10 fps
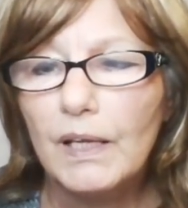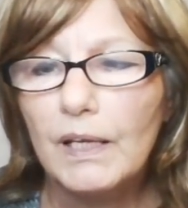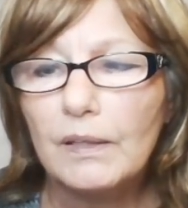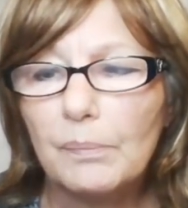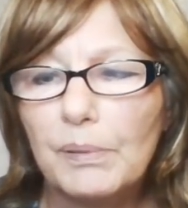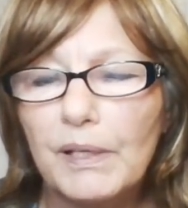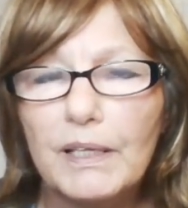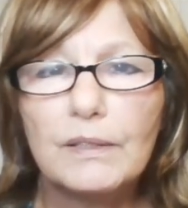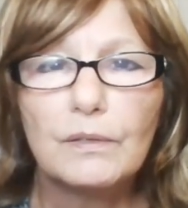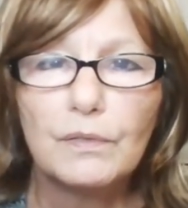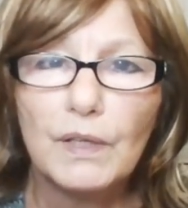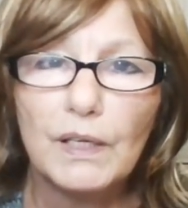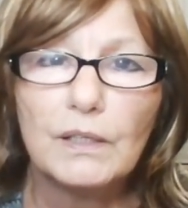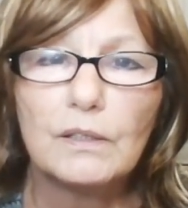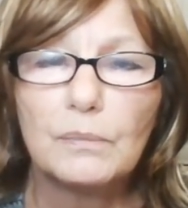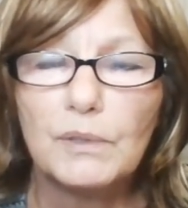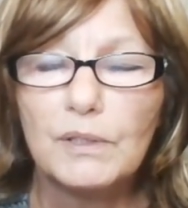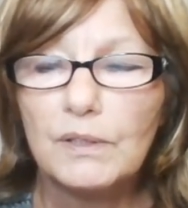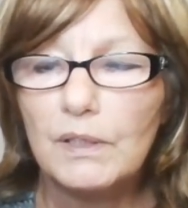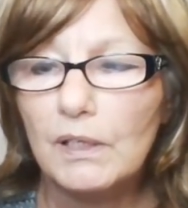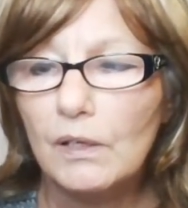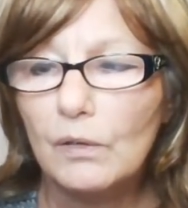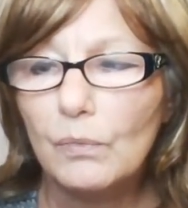in the place of intimacy